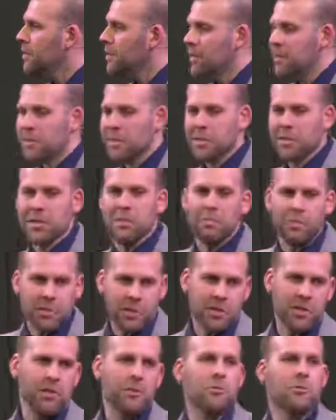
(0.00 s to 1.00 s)
It's a simple
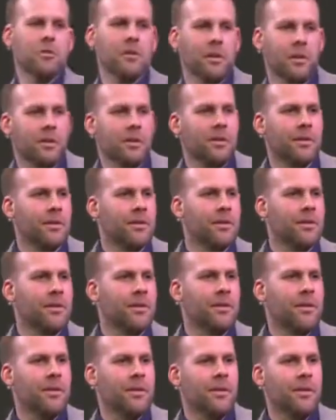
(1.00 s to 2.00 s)
solution.
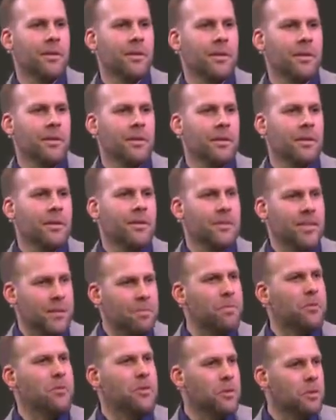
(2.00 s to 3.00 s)

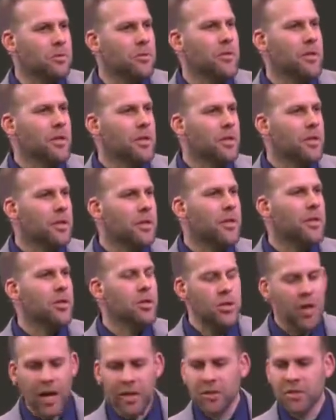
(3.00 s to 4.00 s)
Simple solution.
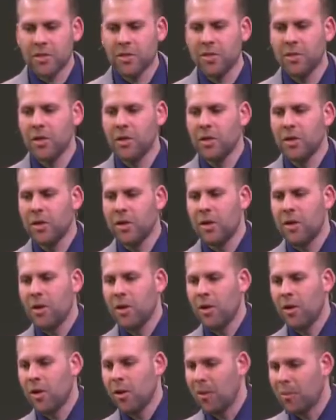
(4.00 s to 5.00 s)
Just
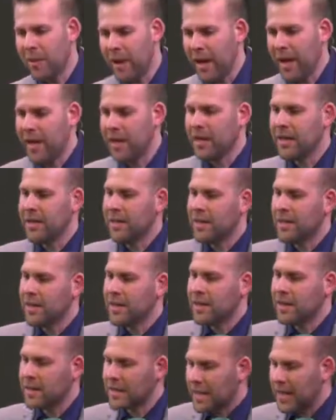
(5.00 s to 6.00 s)
obey
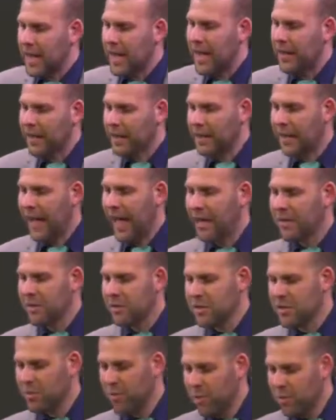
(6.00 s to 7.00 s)
God. And lastly,
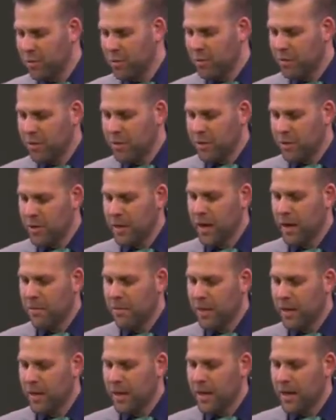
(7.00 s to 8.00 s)
this morning as we finish up,
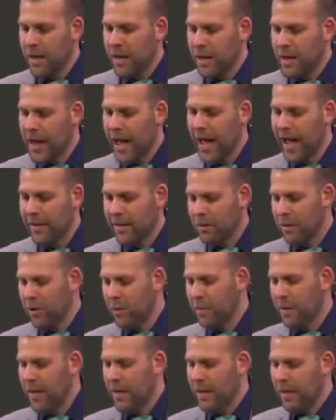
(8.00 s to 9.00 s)
not
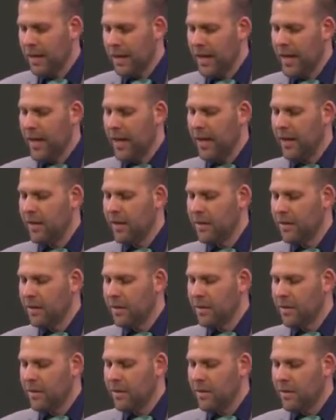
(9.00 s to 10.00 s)
obeying God
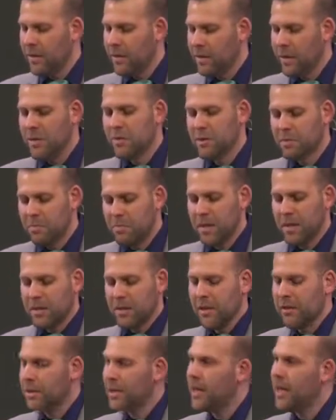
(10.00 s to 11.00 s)
is a big
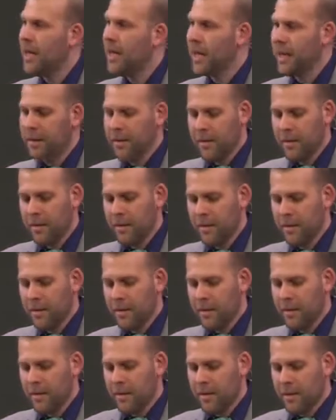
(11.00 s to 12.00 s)
deal to God.
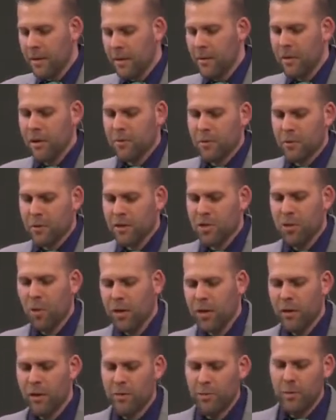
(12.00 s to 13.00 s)
Look at verse
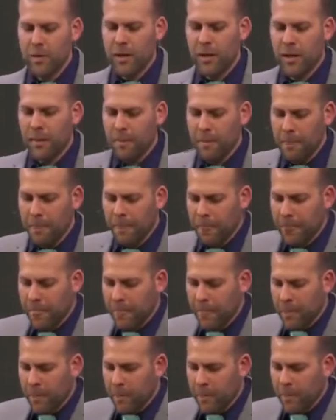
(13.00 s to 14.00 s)
23,
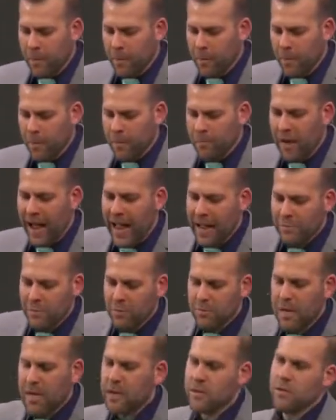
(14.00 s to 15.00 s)
where the Bible
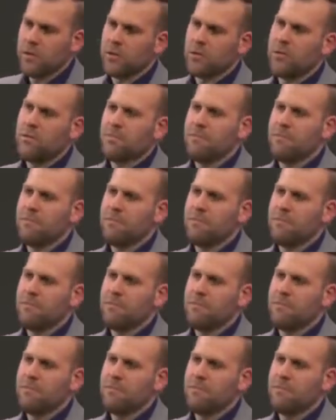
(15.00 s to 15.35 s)
makes a